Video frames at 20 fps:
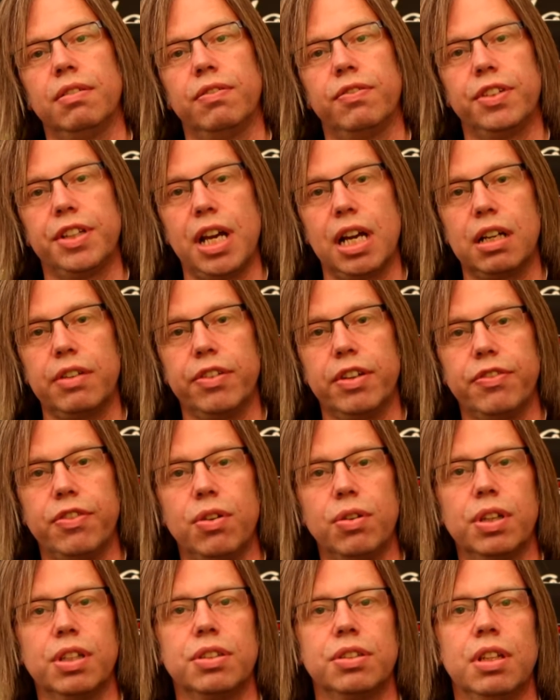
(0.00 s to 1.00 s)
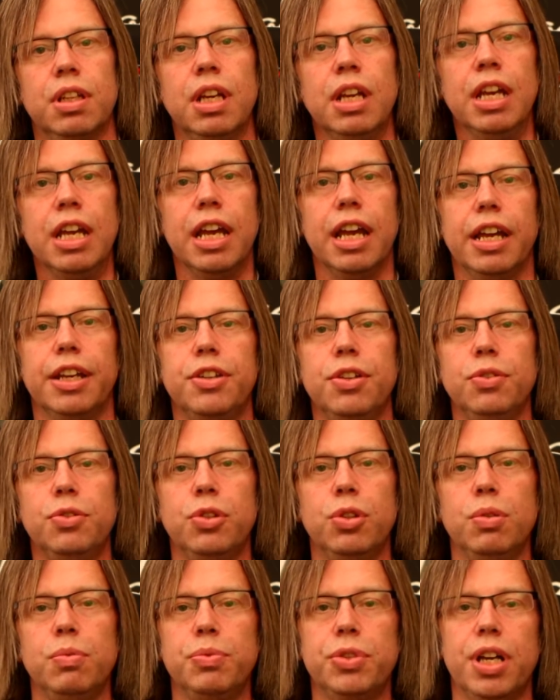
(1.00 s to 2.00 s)
Photography Focused, a
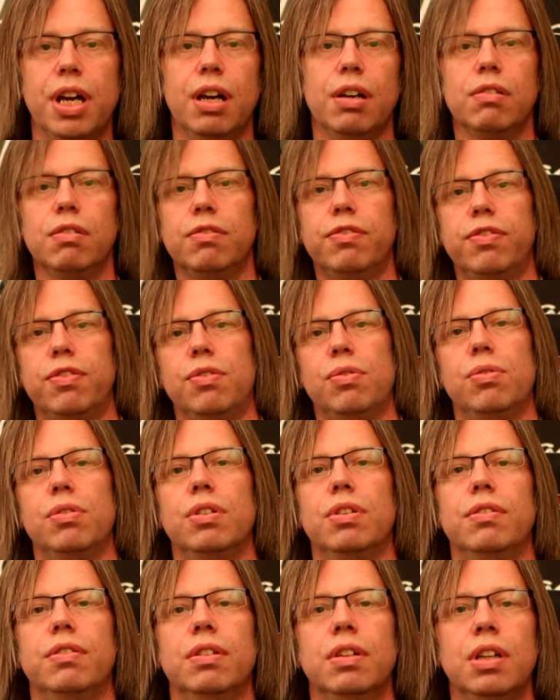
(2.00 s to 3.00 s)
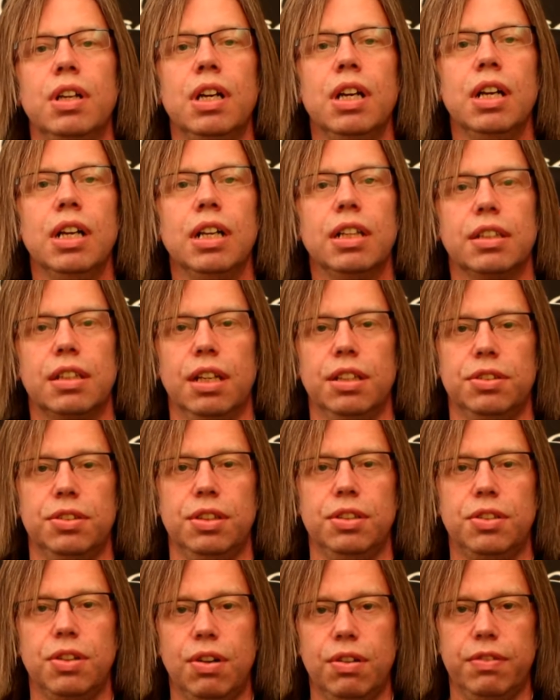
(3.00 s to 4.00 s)
YouTube channel for dusk
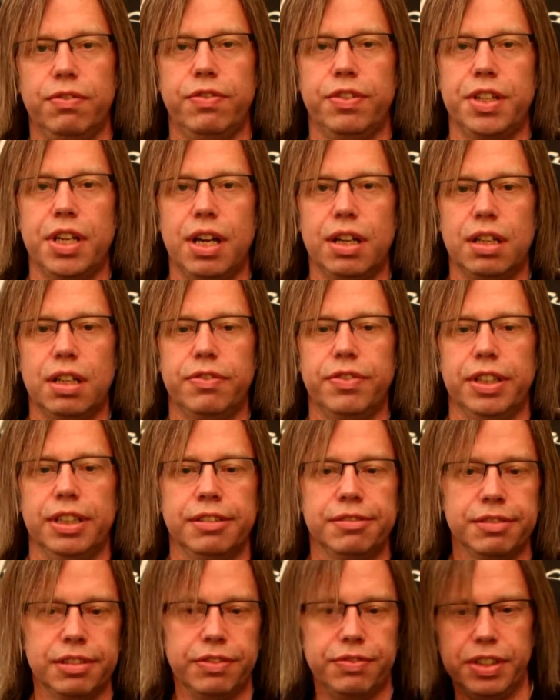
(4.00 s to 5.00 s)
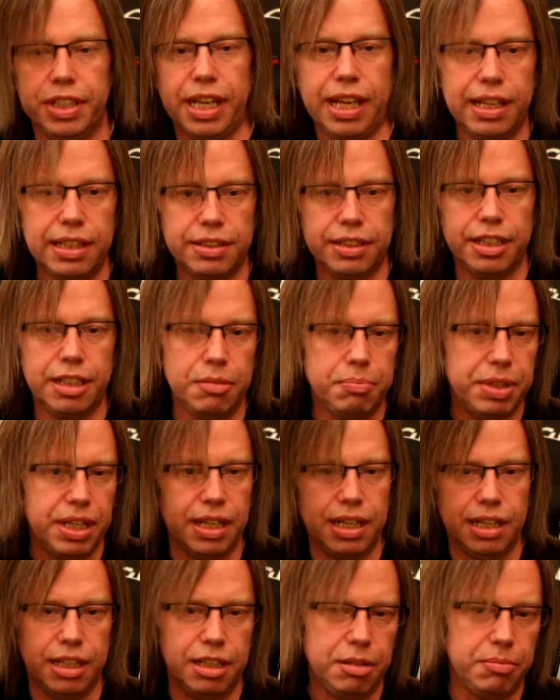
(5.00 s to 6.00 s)
to dawn photography, if you can't see it
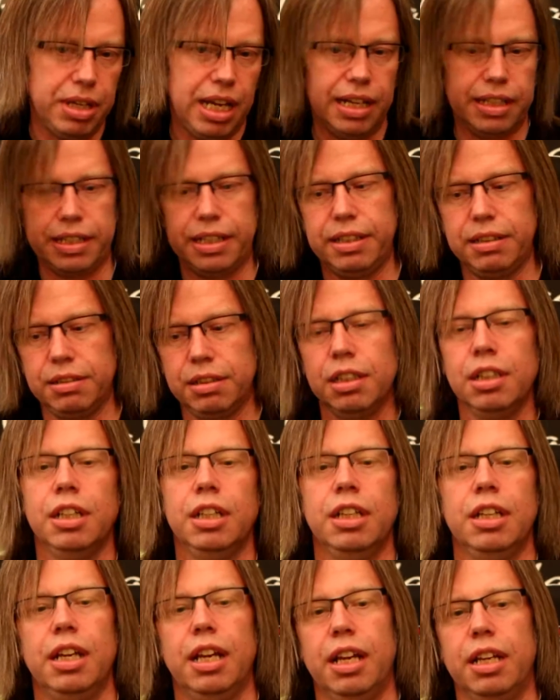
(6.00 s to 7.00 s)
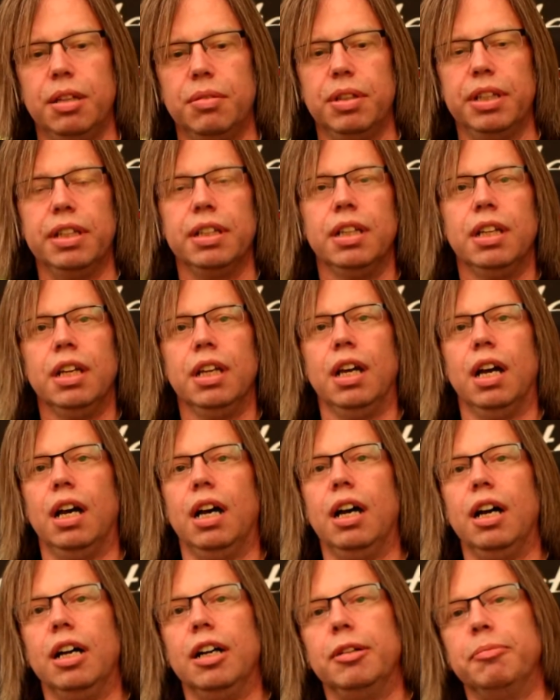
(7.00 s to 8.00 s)
behind the back here. Anyway,
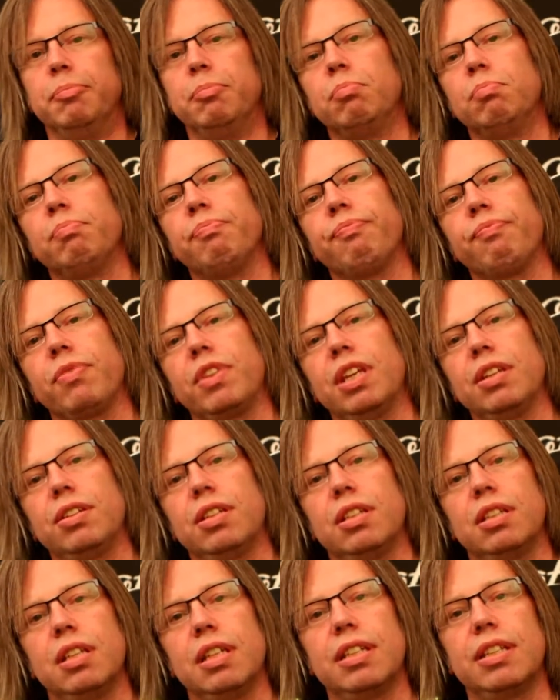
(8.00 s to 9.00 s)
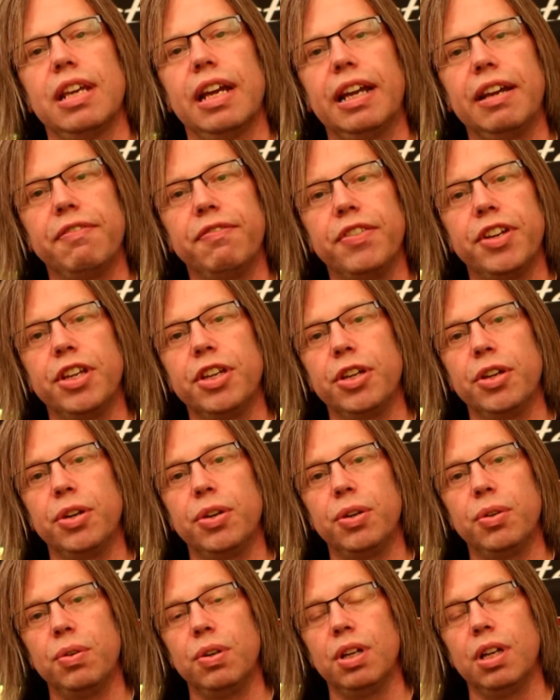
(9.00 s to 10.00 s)
this is the second
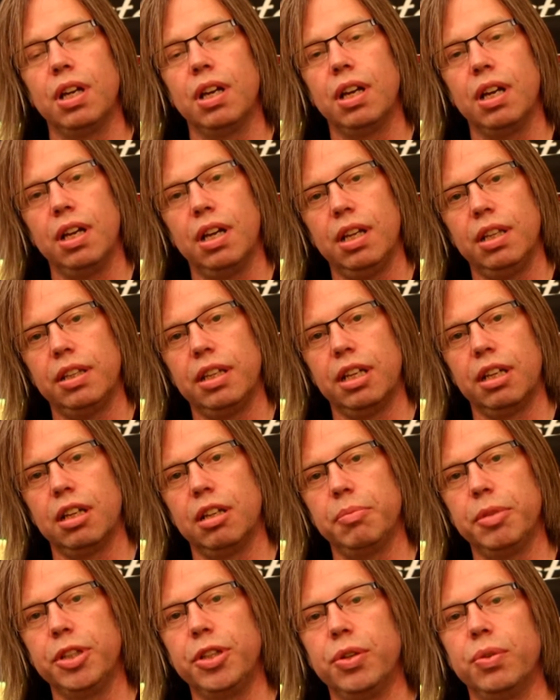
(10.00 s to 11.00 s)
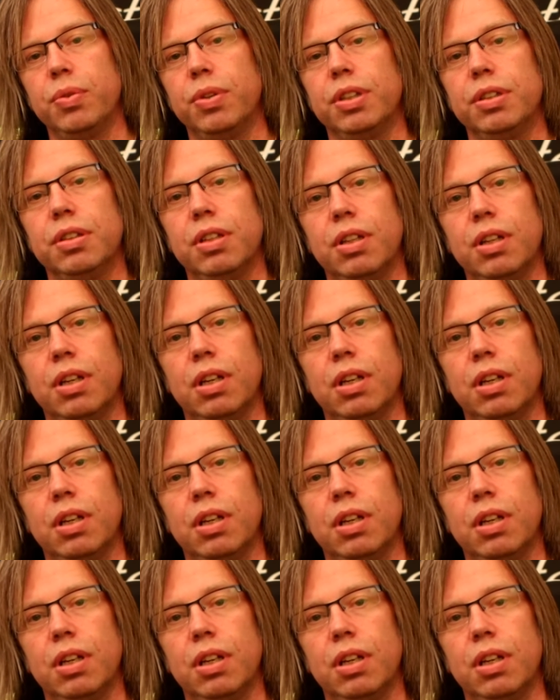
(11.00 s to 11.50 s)
video that I'm going to be doing